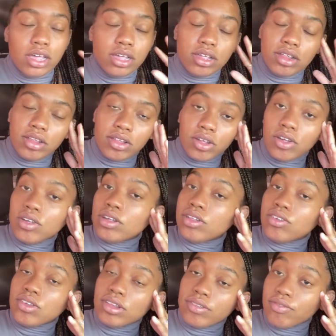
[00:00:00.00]
So it's
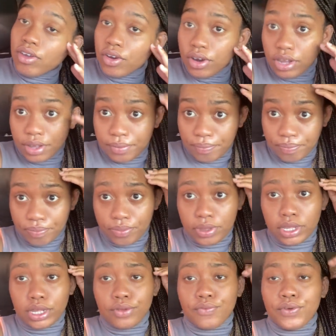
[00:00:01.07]
just very,
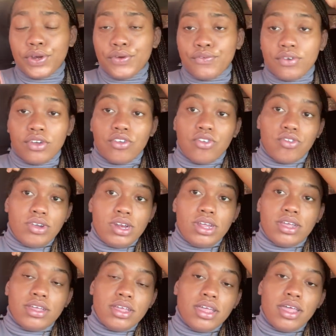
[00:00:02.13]
it's very
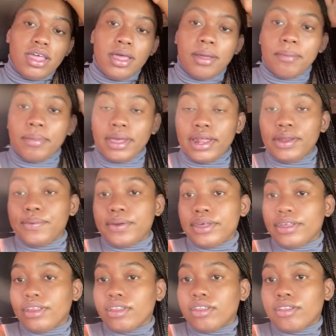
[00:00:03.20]
frustrating. But
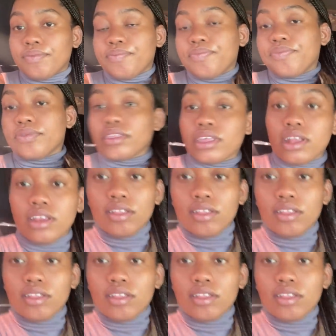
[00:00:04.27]
anyways, this